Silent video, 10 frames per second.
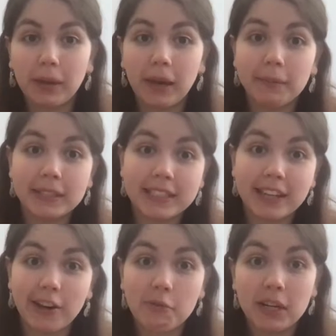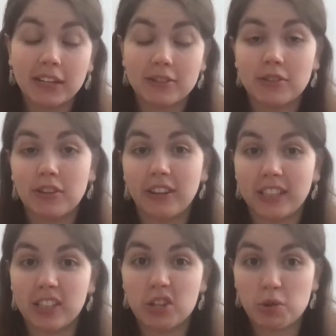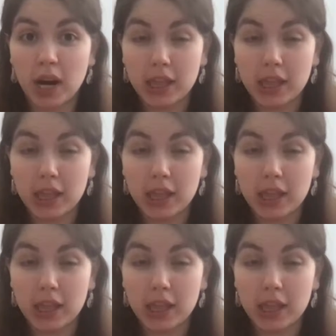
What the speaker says: able to tell when it's starting to dry.